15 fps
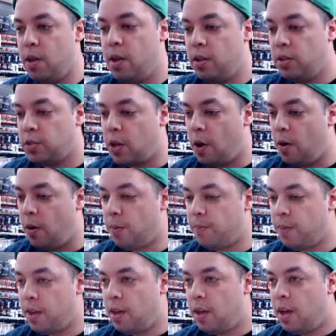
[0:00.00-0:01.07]
So,
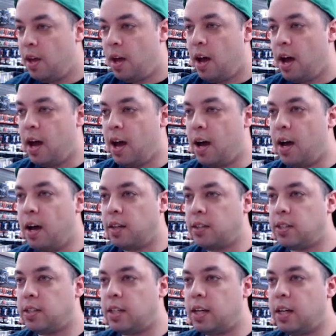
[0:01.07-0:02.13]

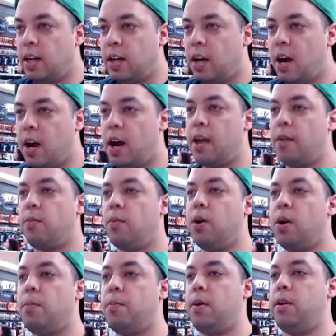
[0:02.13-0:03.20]
let's see. All right, we're
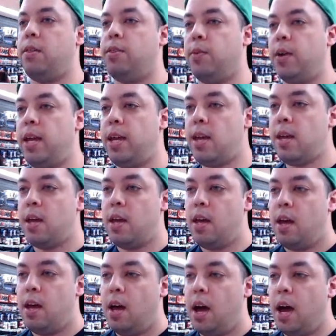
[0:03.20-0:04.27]
on ball 3.
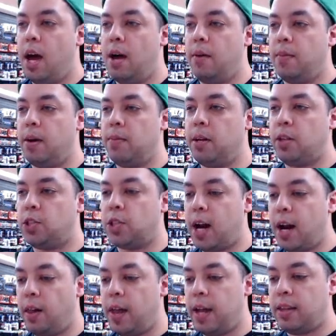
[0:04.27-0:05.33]
I'm going to try
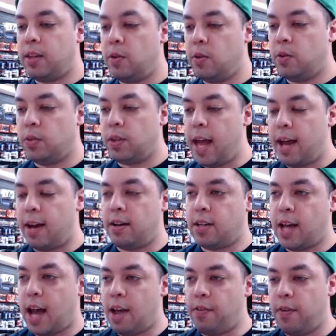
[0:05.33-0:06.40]
to light that
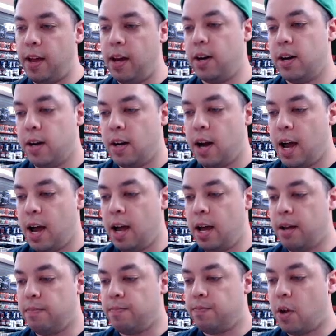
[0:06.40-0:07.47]
TIE Fighter
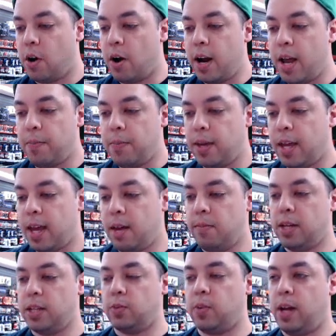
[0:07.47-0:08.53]
hurry up again
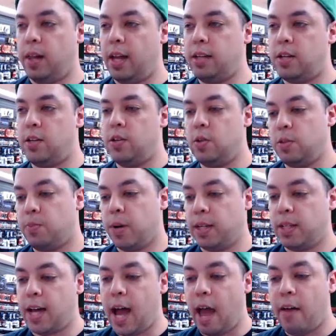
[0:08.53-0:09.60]
because what I like to do is bring
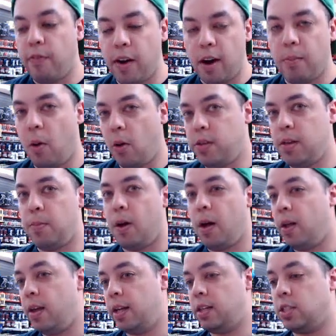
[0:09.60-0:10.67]
TIE Fighter
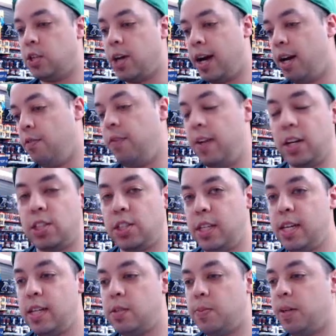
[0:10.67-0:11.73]
multi-ball into trying to finish
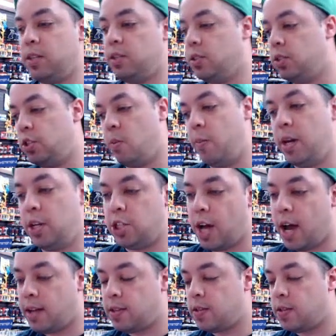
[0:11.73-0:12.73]
these because there's so many shots.